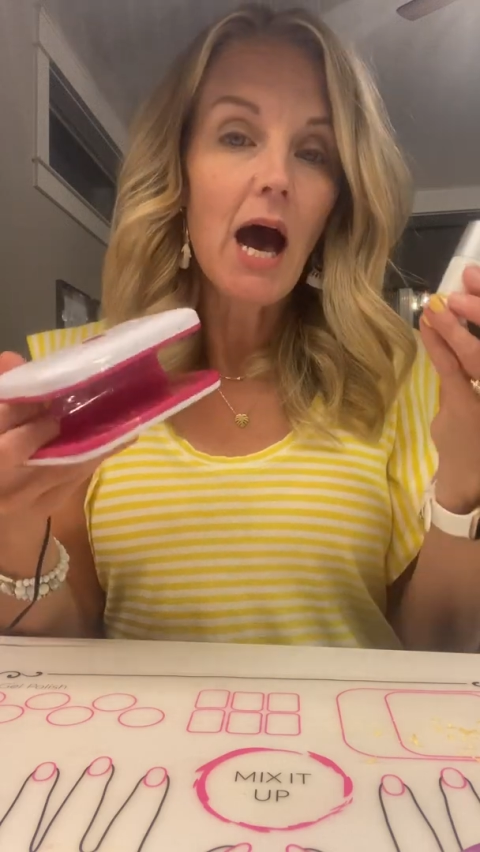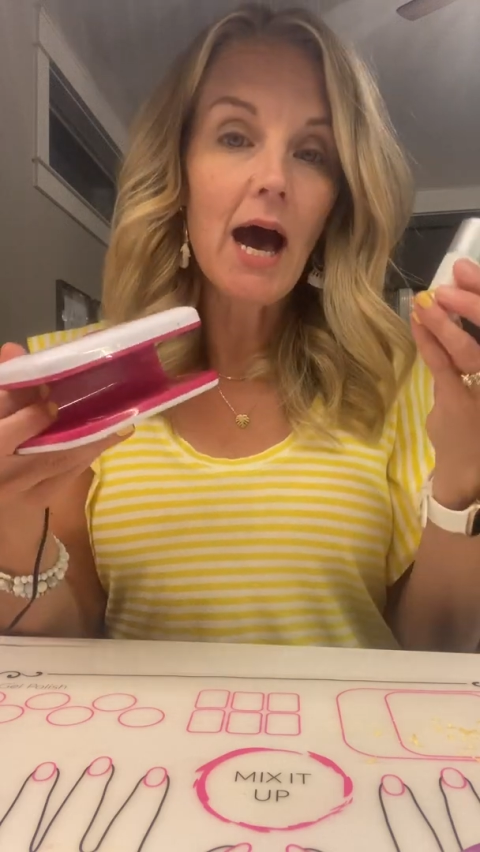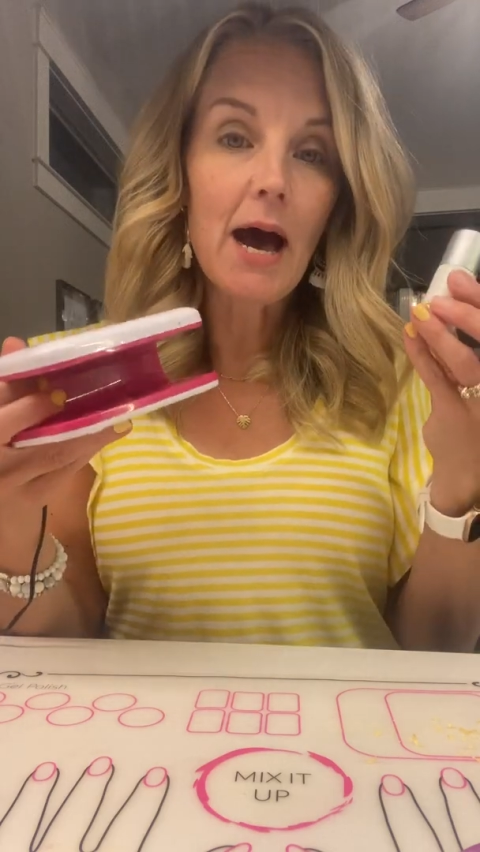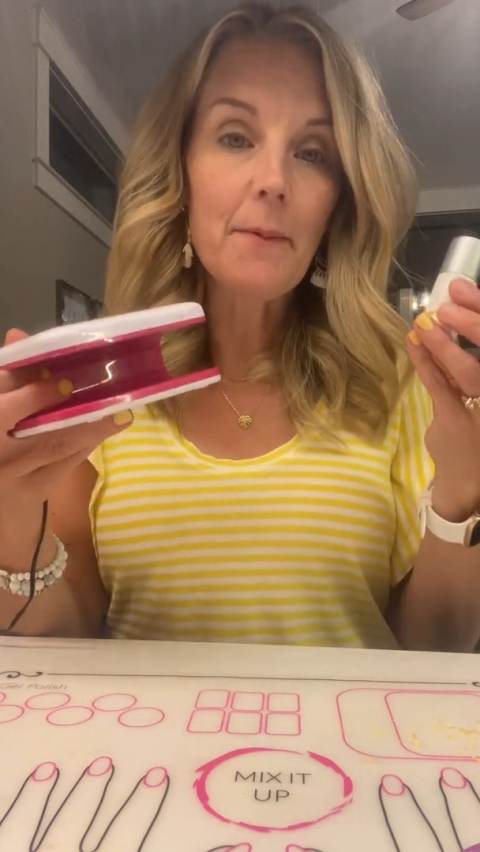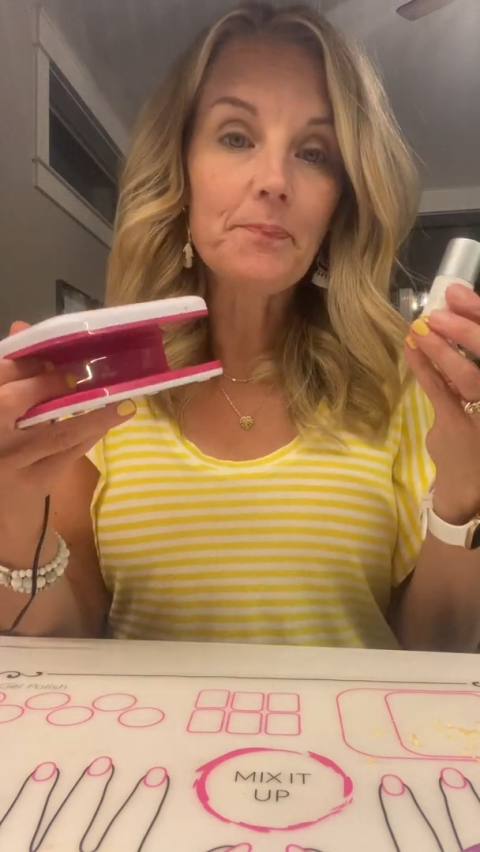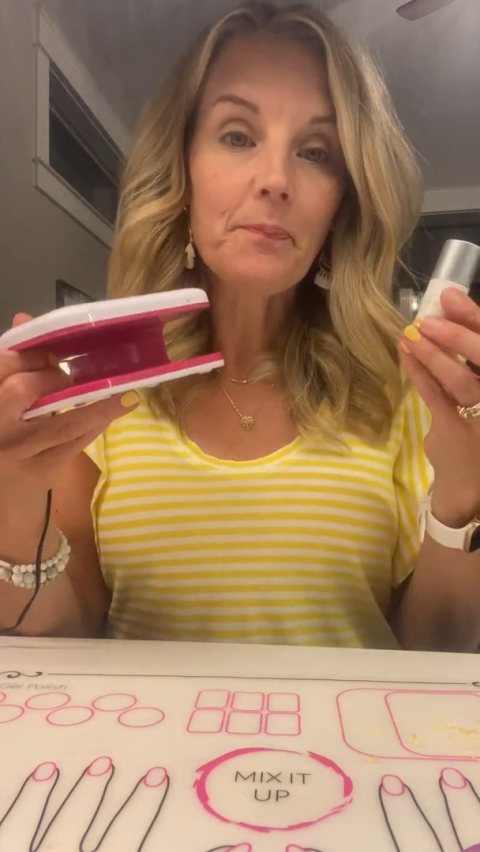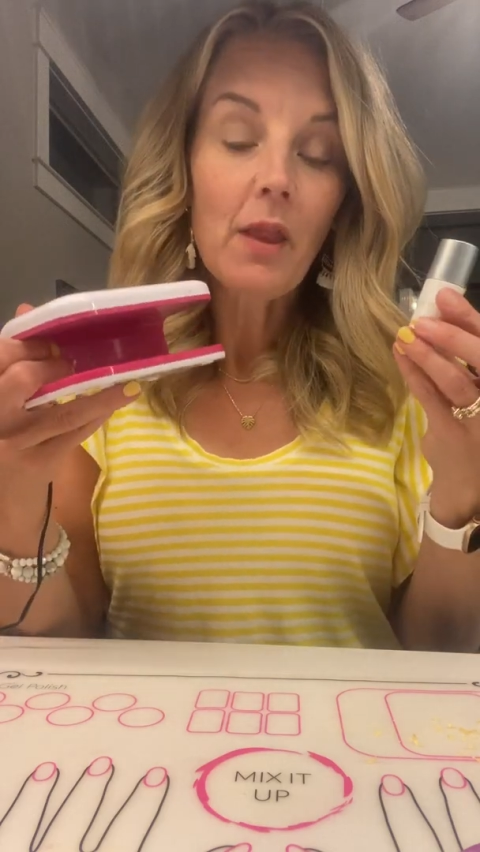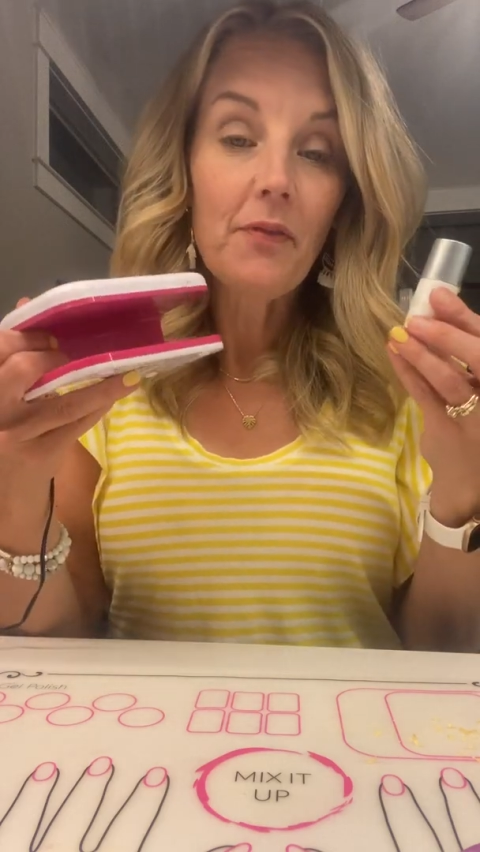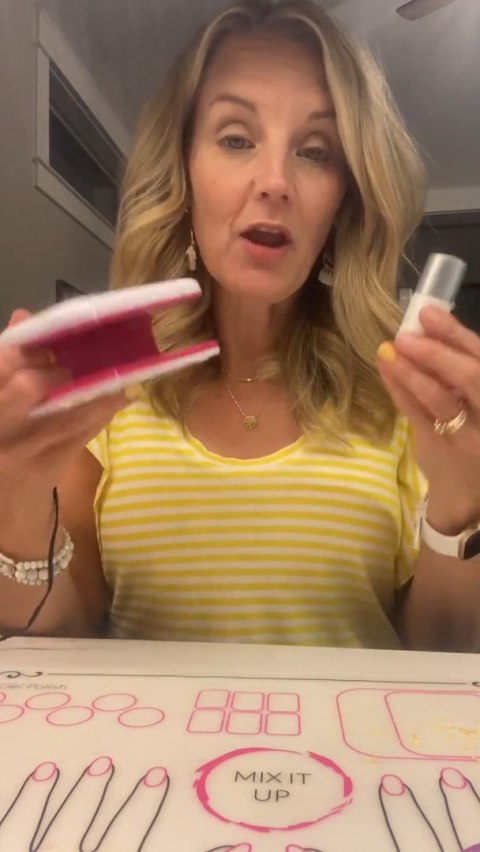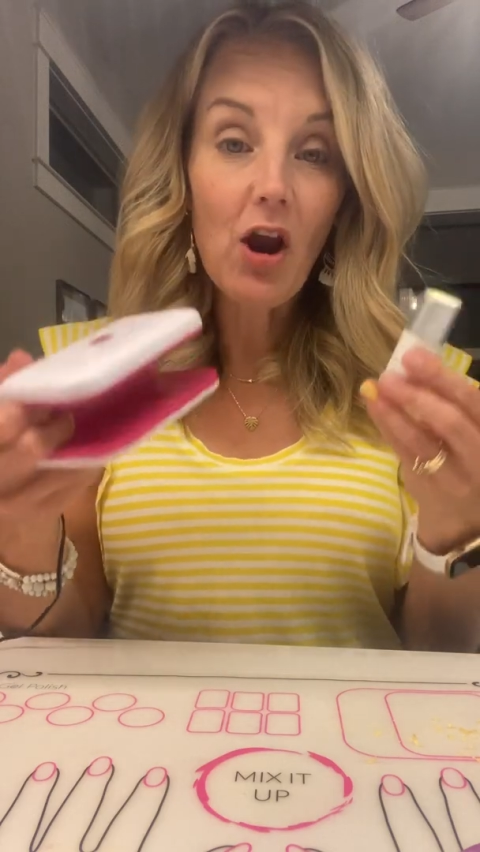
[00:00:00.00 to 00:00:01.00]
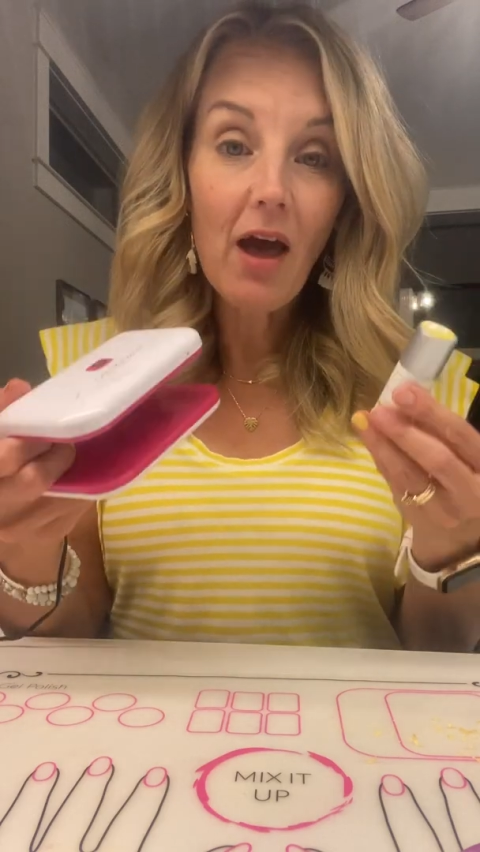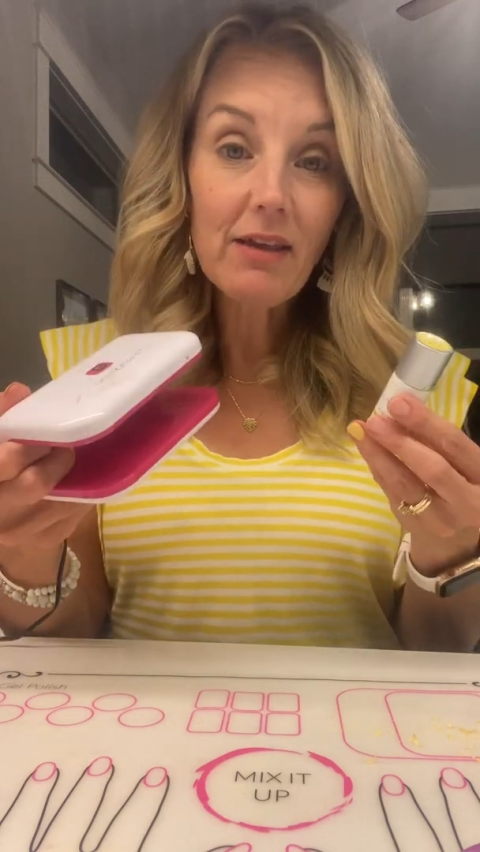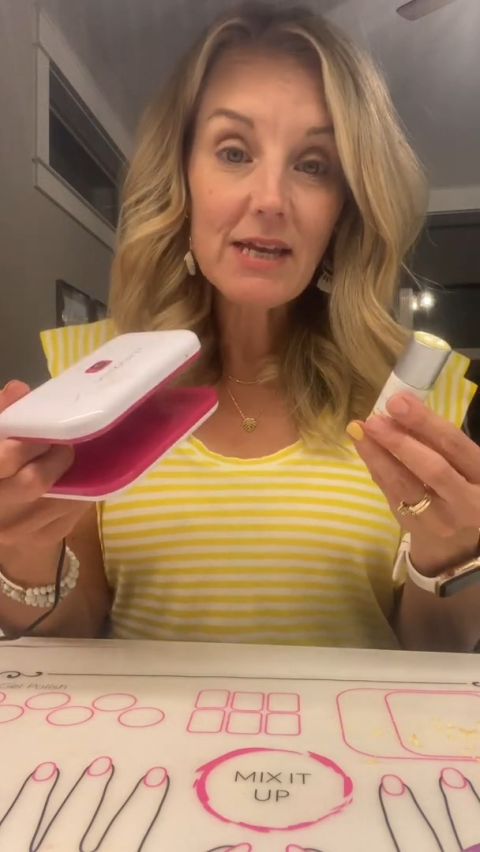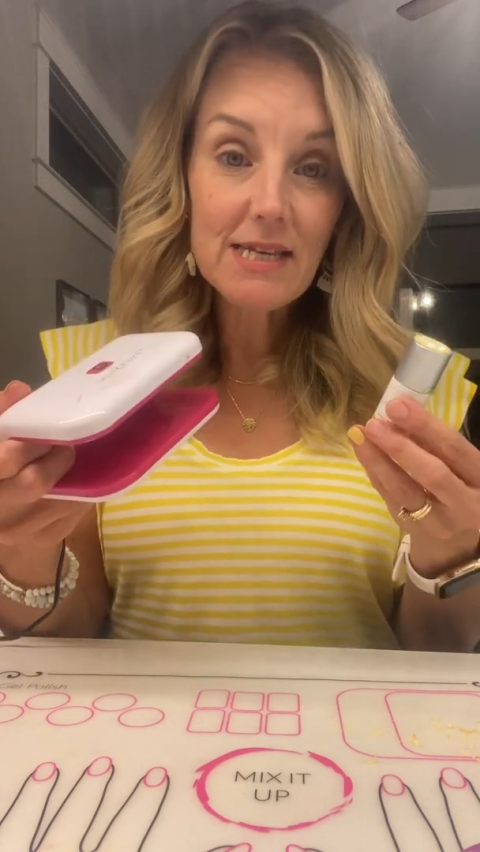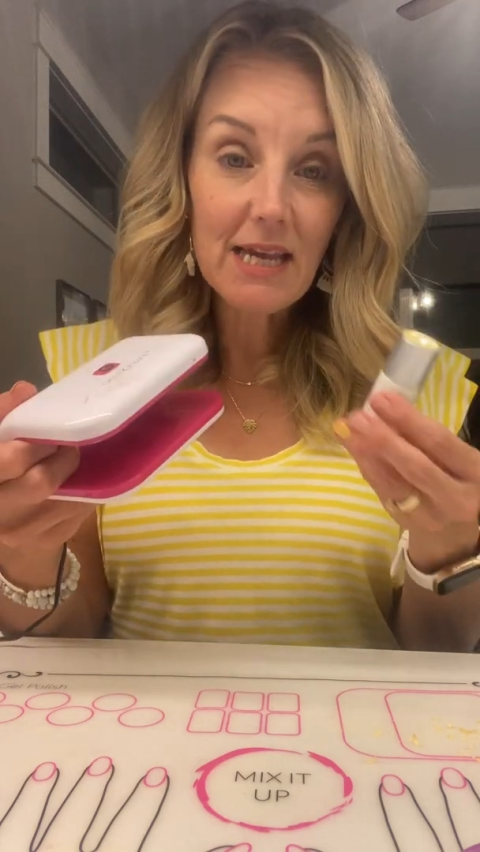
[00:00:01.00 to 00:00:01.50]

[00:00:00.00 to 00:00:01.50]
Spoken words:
They're LED